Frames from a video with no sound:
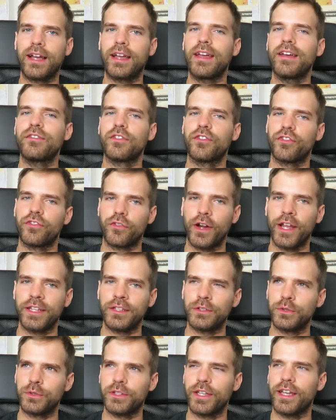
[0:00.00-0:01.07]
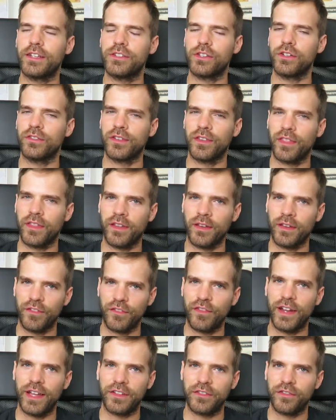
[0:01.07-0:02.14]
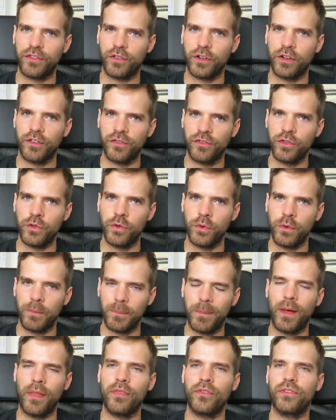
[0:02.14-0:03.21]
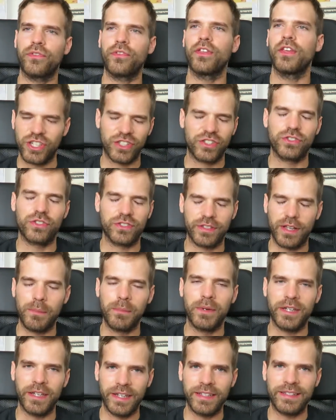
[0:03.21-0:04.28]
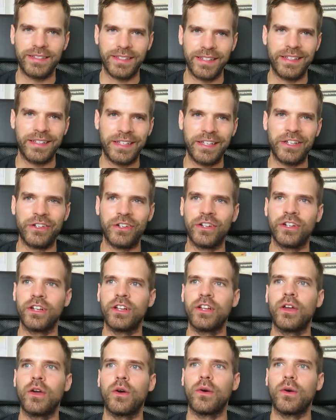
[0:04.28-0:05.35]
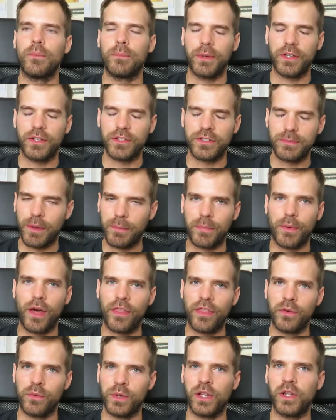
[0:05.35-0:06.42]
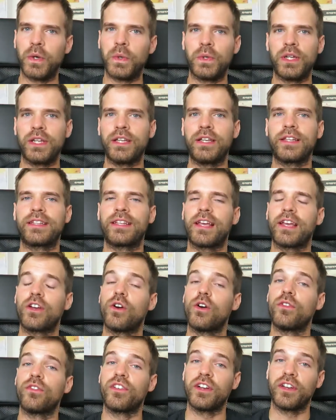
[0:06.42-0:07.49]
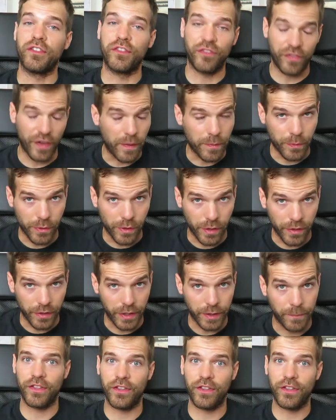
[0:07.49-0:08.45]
I have a friend who takes over the flat for a few months, just so somebody is in here, because my brother will only take over in February.